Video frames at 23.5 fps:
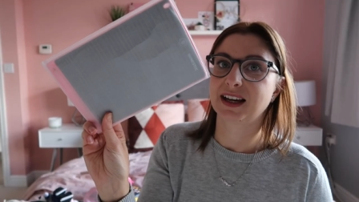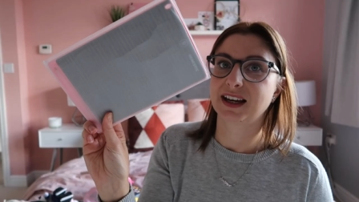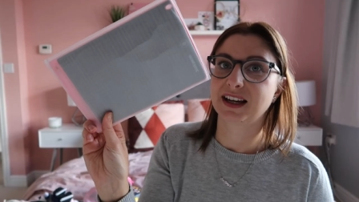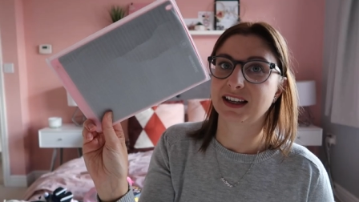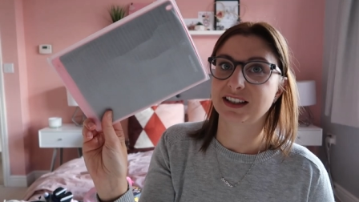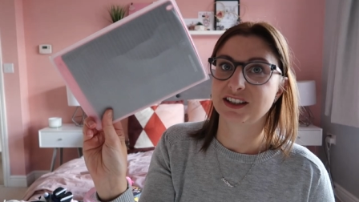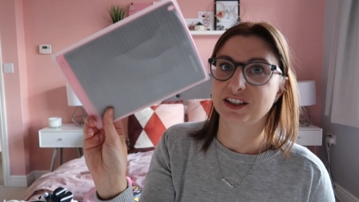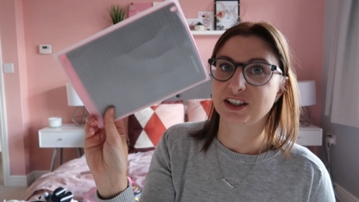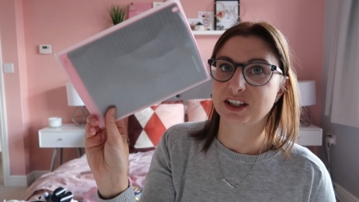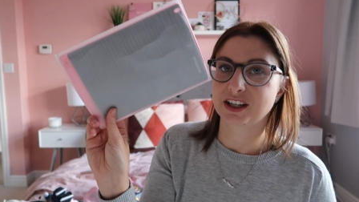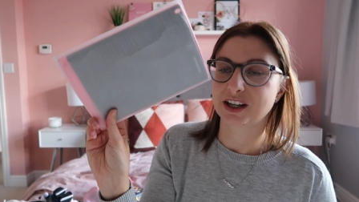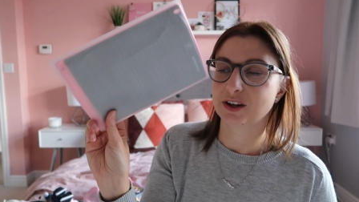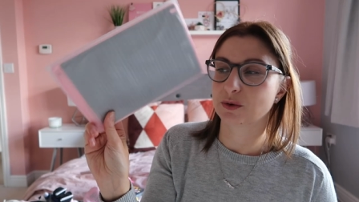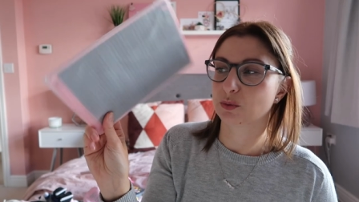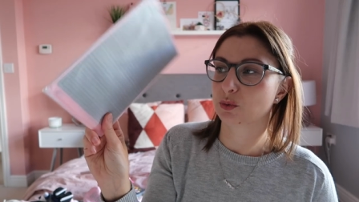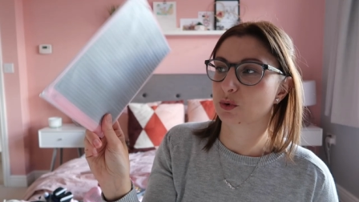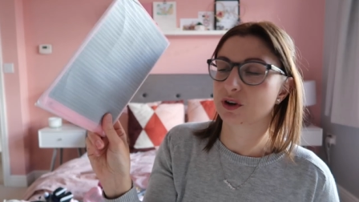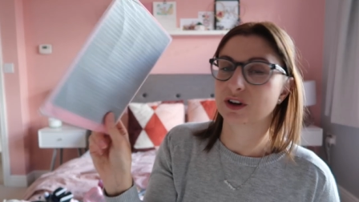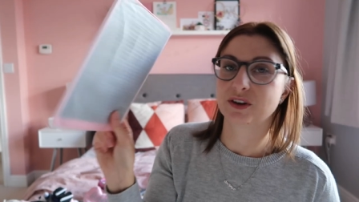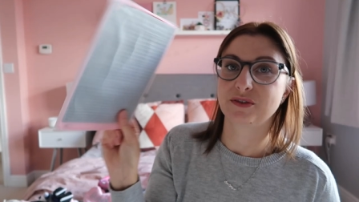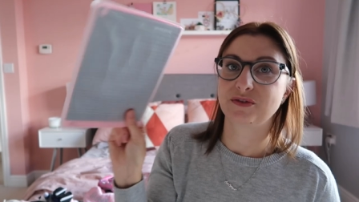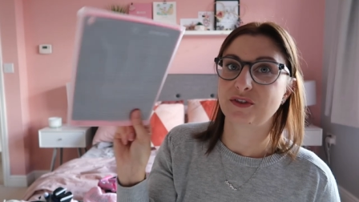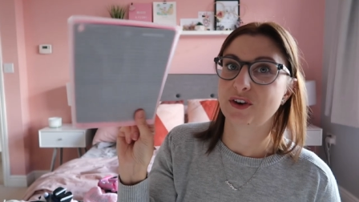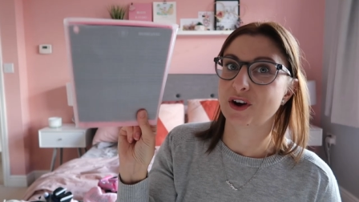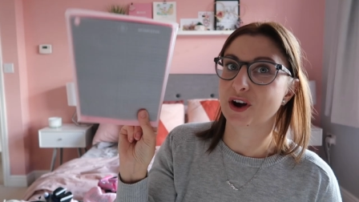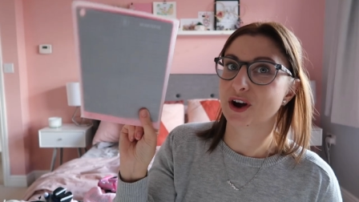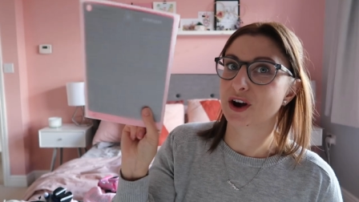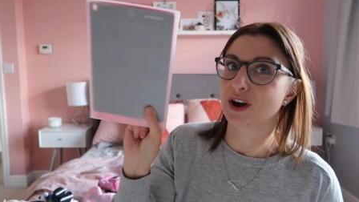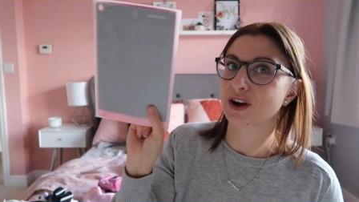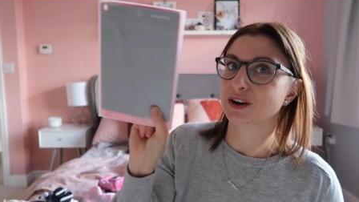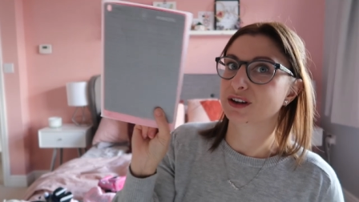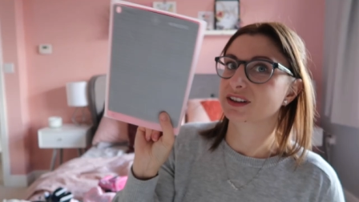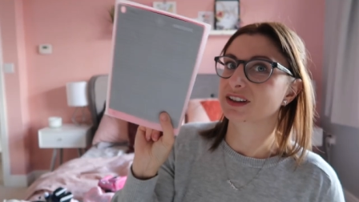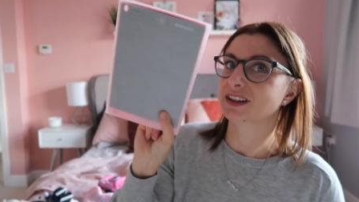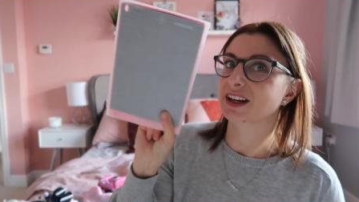and one of her
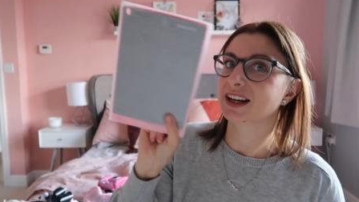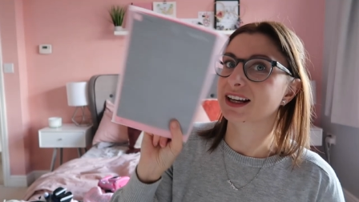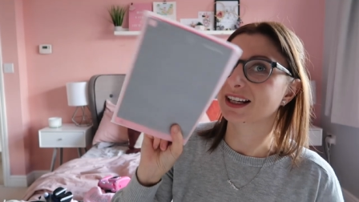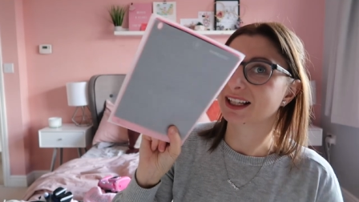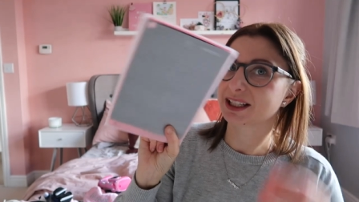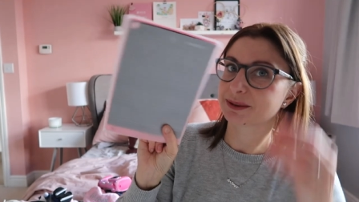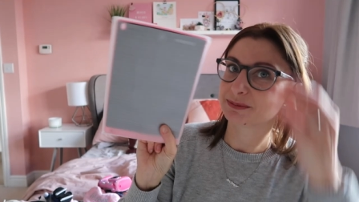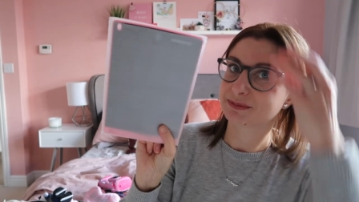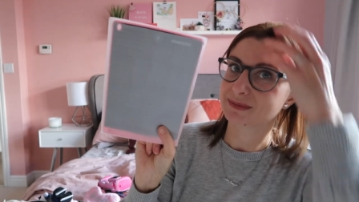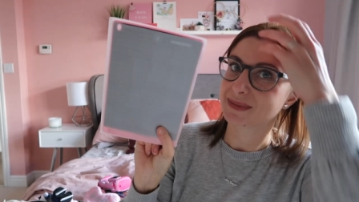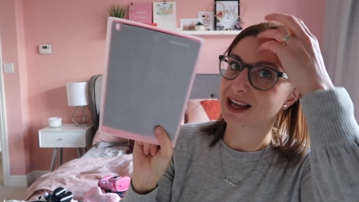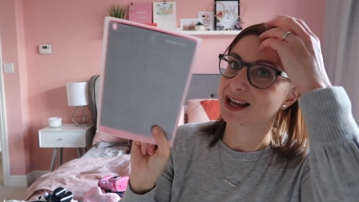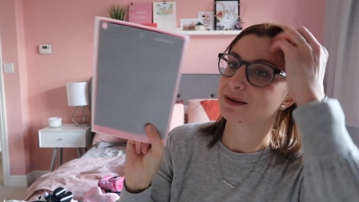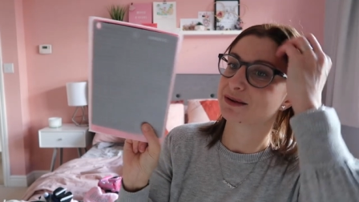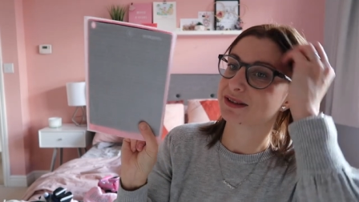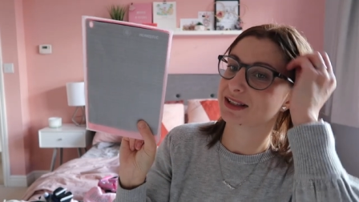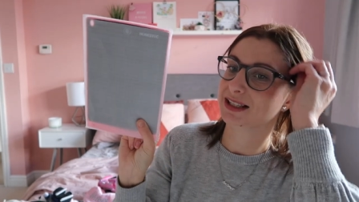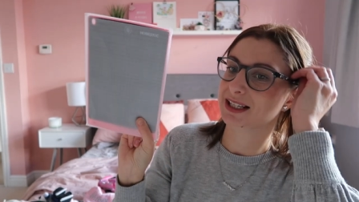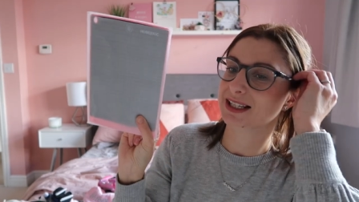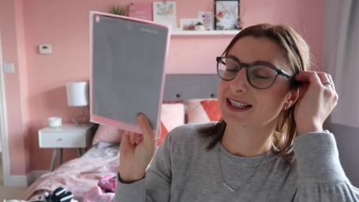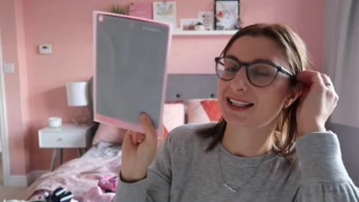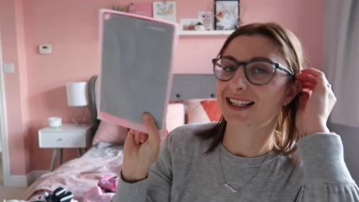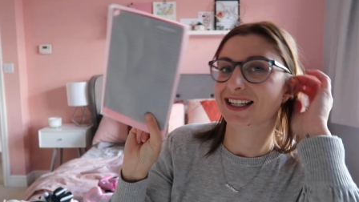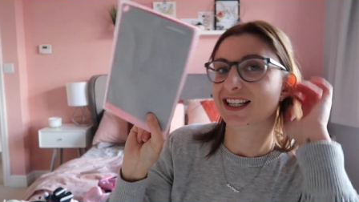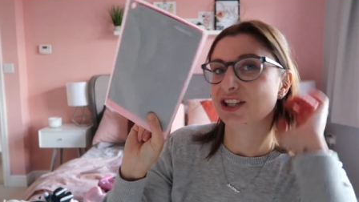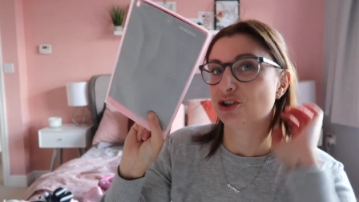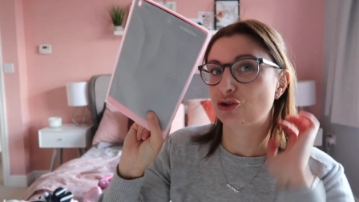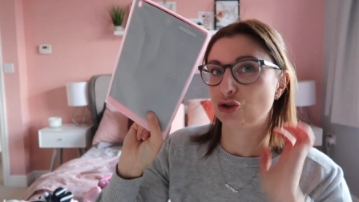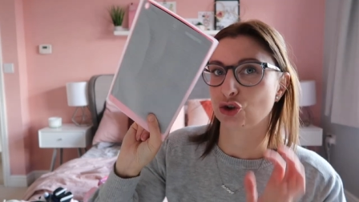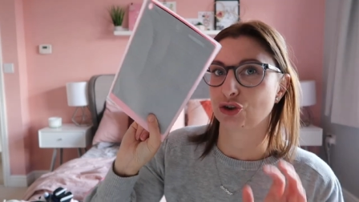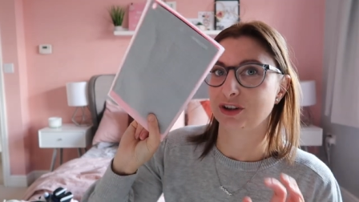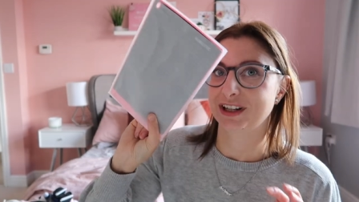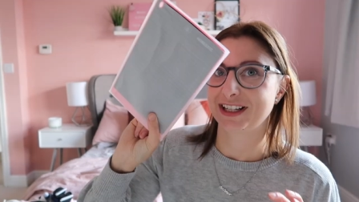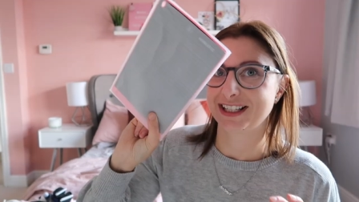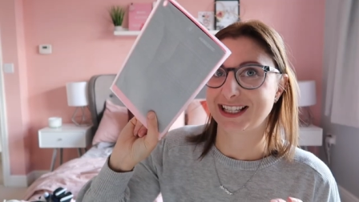own like LCD
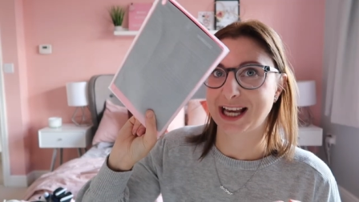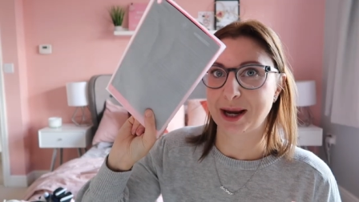drawing